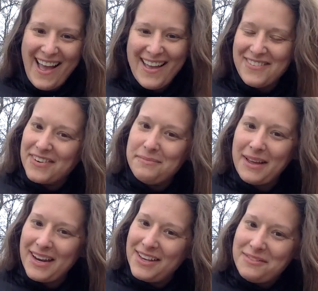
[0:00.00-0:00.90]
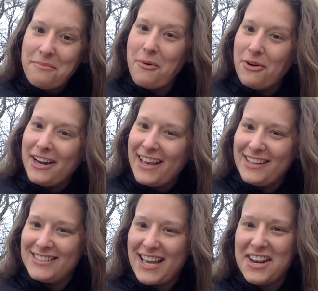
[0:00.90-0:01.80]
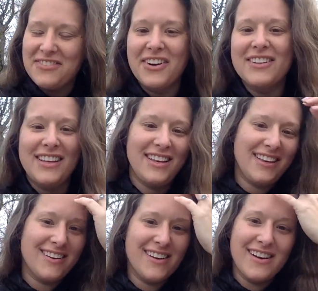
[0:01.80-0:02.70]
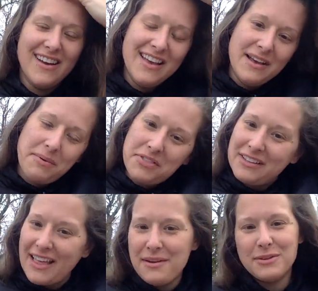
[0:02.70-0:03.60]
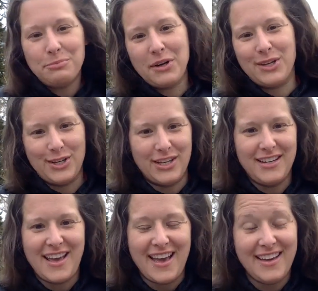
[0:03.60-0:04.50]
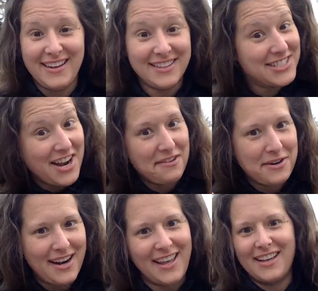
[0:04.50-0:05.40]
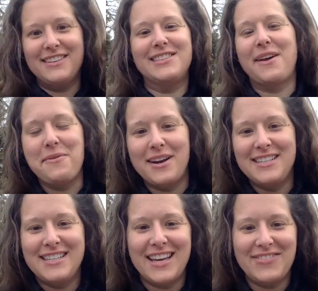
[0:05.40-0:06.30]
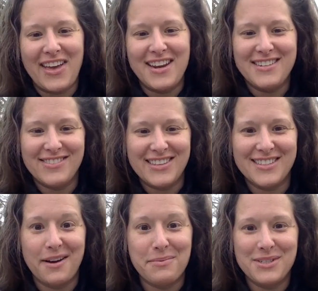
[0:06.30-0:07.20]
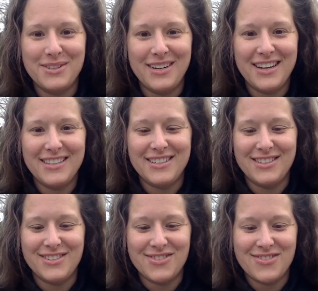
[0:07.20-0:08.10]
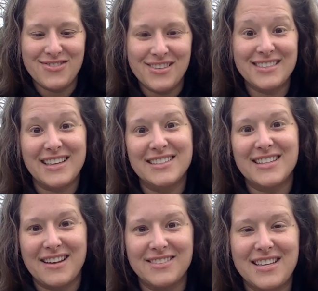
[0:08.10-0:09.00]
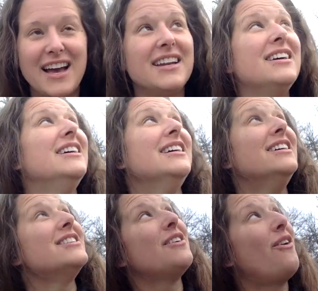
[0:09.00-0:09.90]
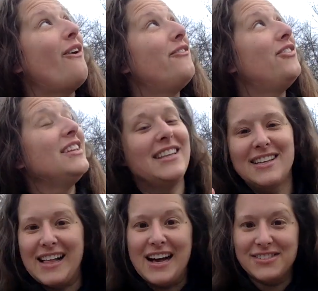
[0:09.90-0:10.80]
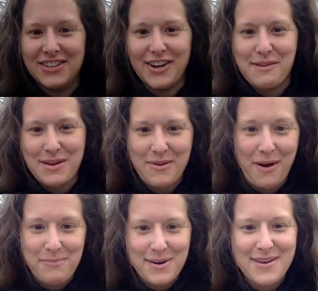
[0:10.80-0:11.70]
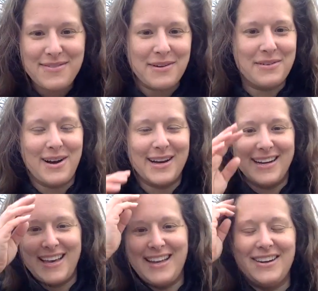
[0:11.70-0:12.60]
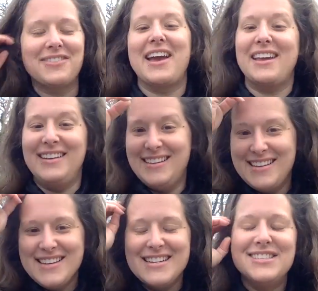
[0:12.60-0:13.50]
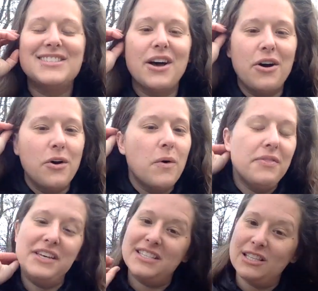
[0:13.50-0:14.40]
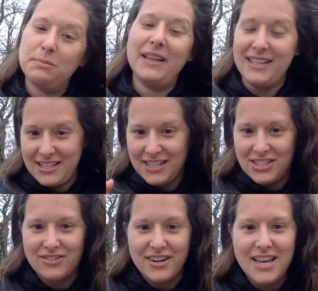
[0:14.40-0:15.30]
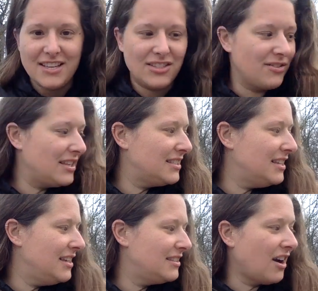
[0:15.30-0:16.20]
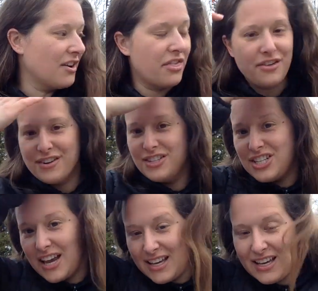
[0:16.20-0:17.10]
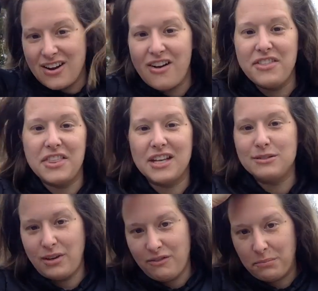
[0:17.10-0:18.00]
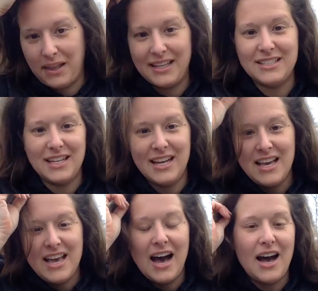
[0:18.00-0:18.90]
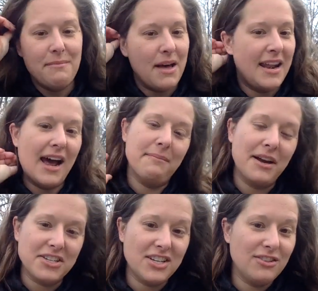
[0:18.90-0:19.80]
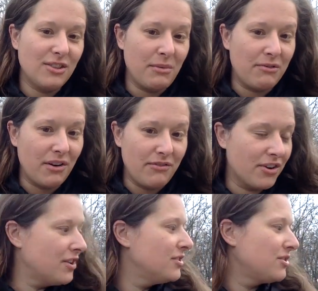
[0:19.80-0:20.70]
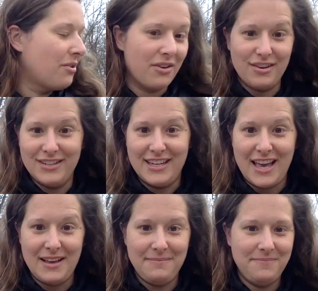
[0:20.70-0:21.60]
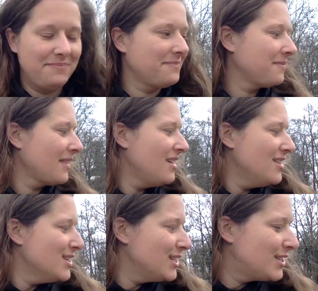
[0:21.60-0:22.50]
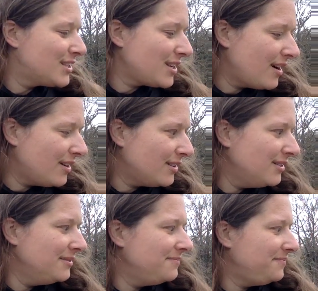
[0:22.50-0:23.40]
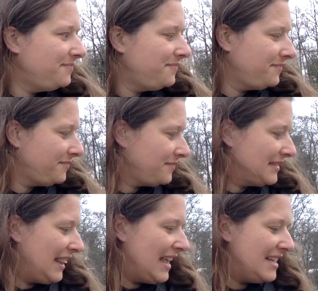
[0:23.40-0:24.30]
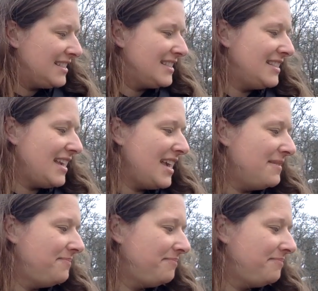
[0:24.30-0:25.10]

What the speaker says: Hi everybody, good morning. It's kind of early here, but the light was pretty good and it's not raining. So I wanted to take advantage of this opportunity to do this lesson outside. So hopefully the clouds are going to be cooperative and we're not going to get any rain. So this is plantings 3. So this is our third check-in on the things we have planted. And I'm actually going to do them in reverse order today. So let's see.